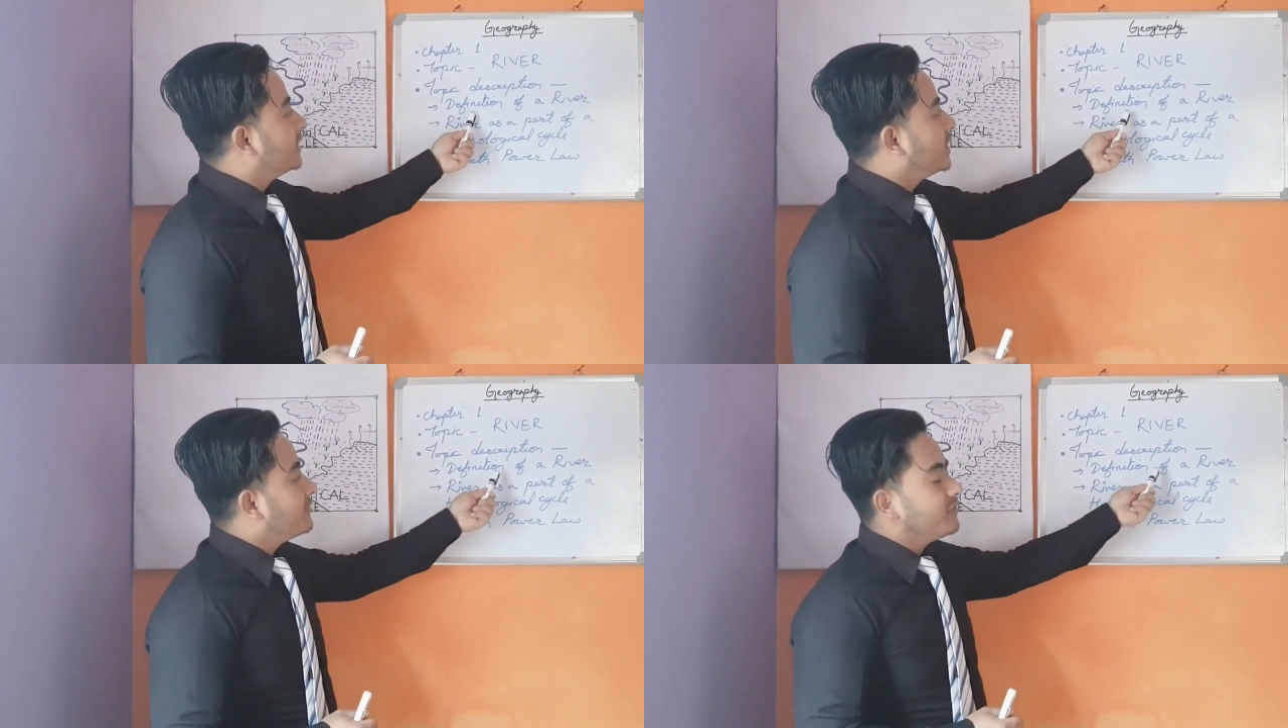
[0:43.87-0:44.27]

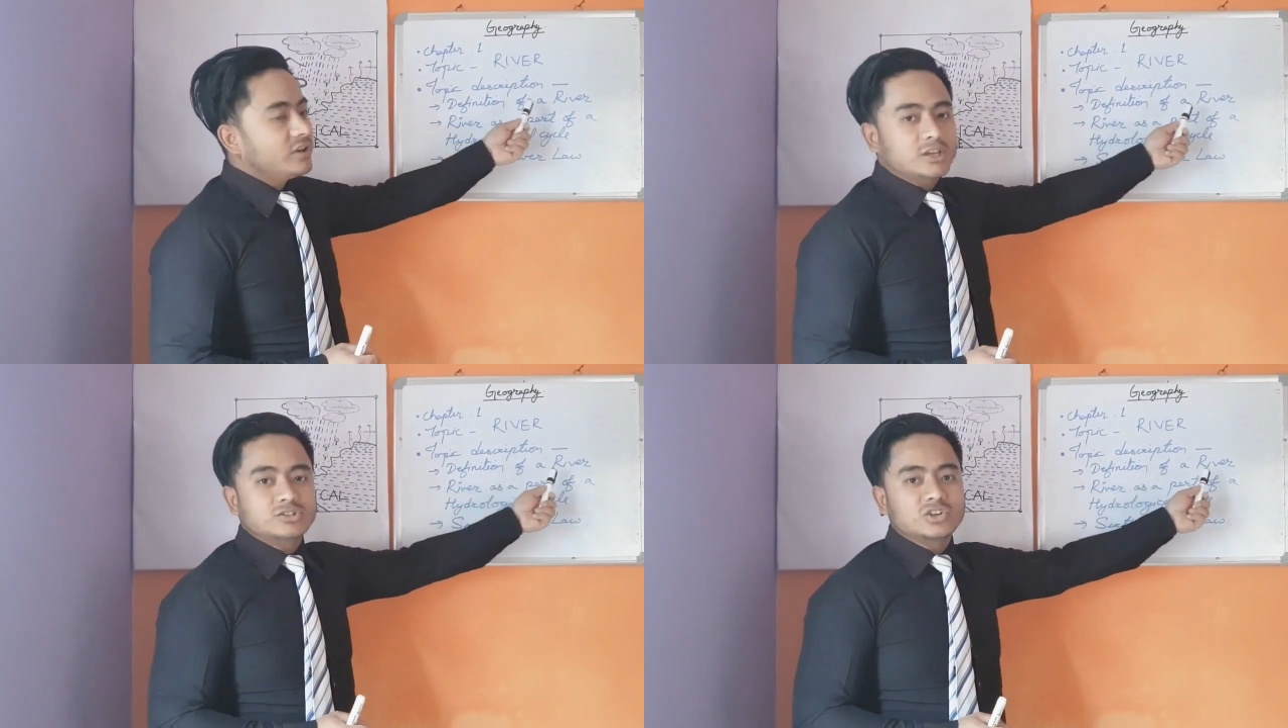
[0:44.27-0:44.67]

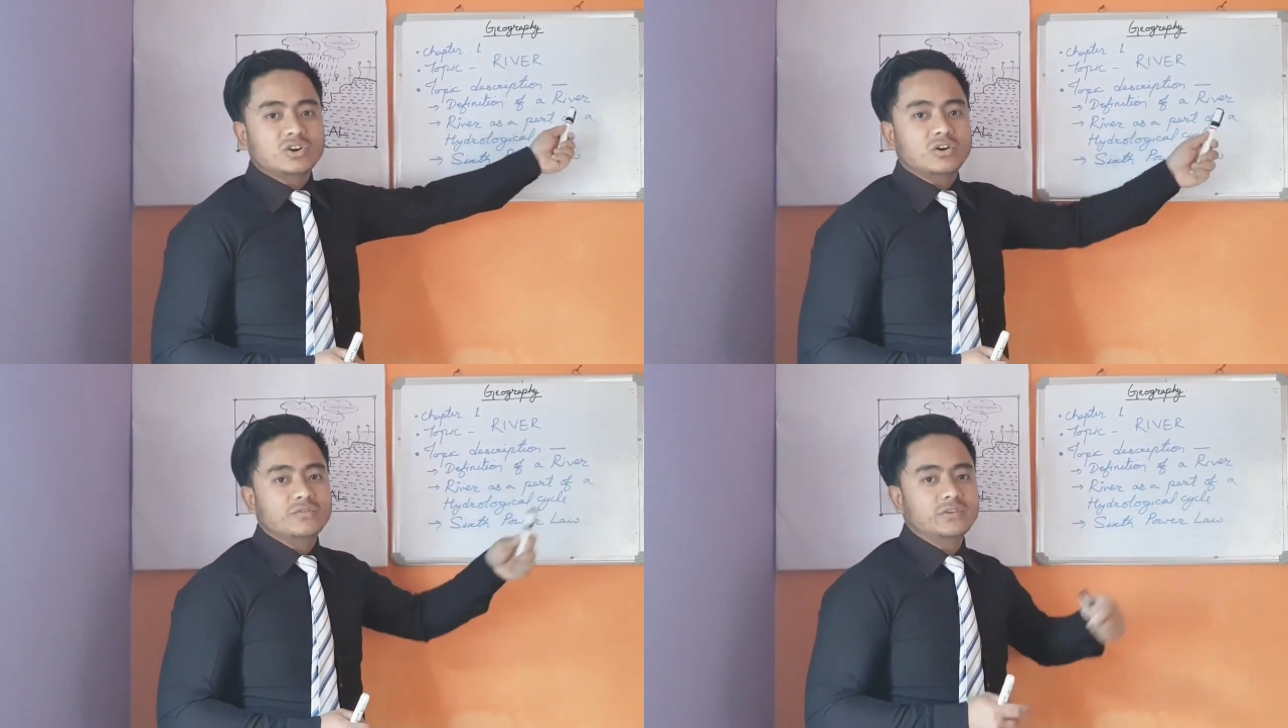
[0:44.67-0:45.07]
definition
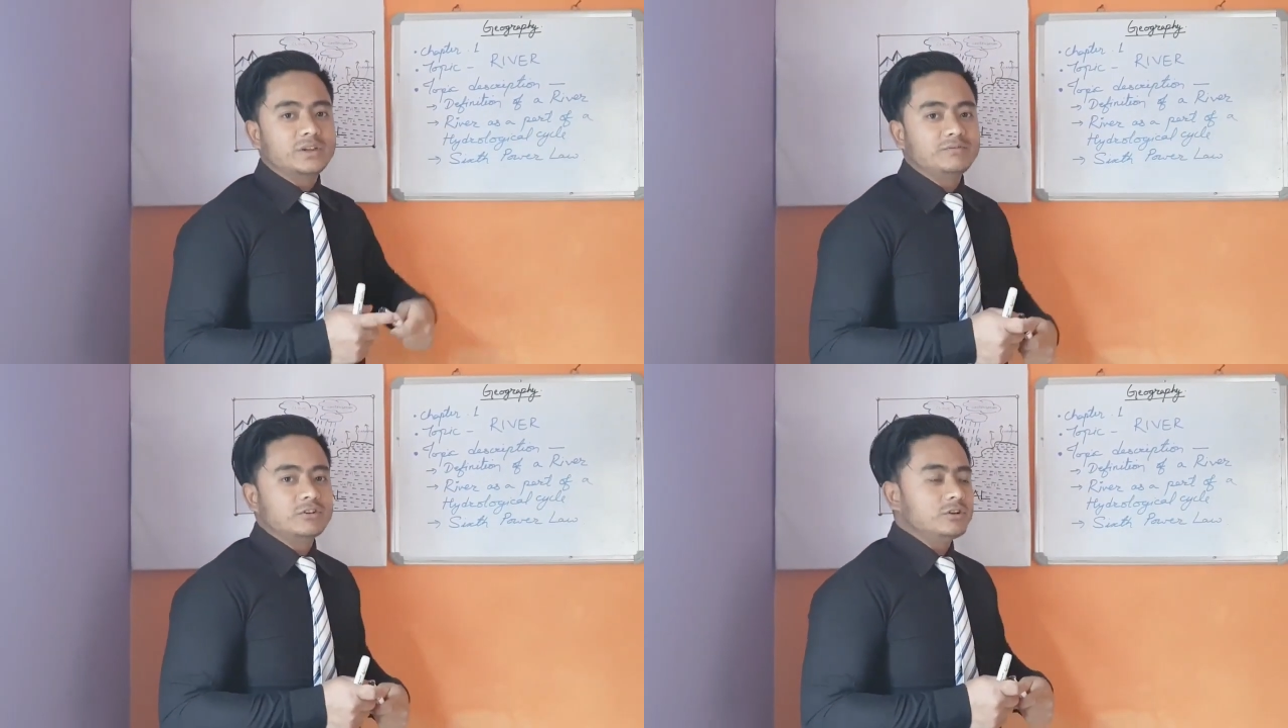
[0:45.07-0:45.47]
of a
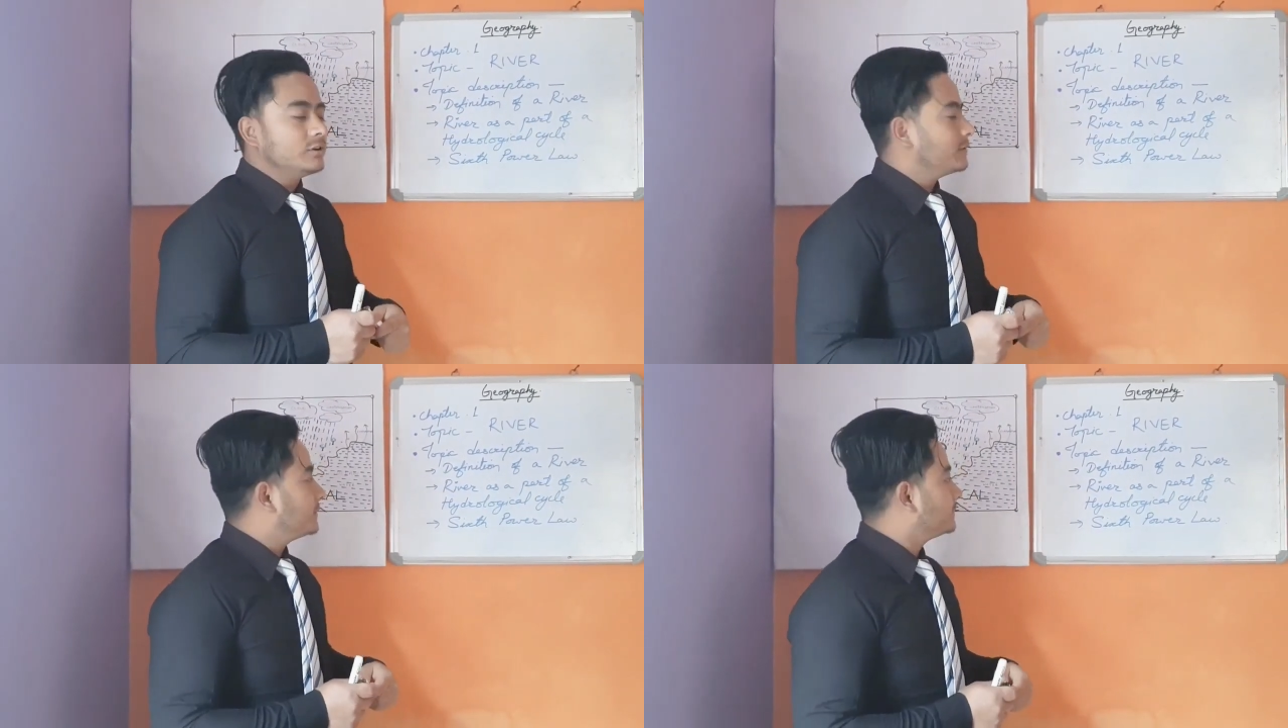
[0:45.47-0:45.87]
river.